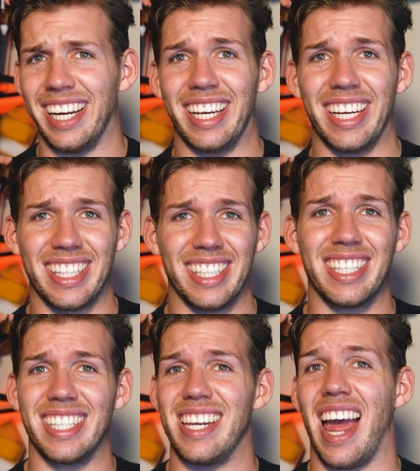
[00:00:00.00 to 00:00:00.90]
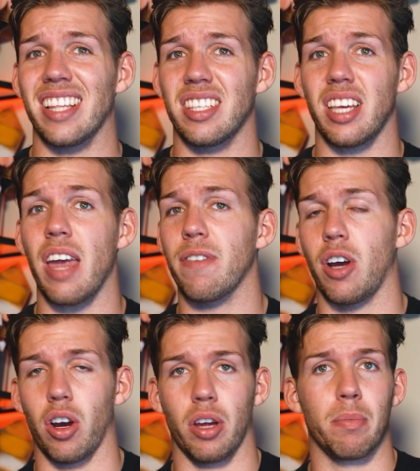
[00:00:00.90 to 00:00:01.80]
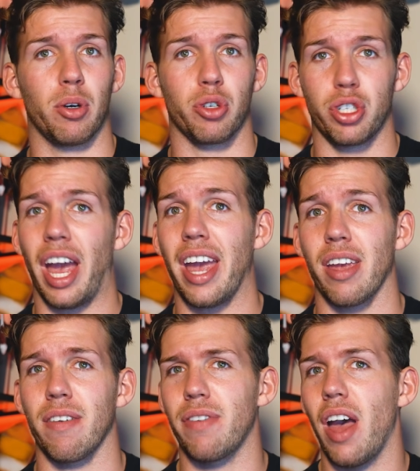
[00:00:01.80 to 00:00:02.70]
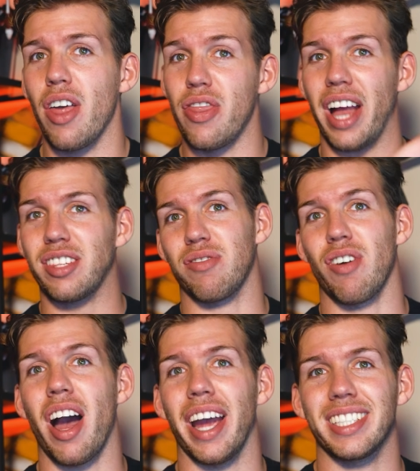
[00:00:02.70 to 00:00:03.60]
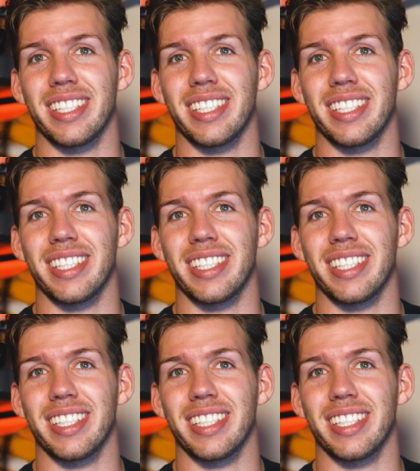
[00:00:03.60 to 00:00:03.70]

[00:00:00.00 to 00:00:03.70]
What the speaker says: consistent and safe cock and ball shave? That's right,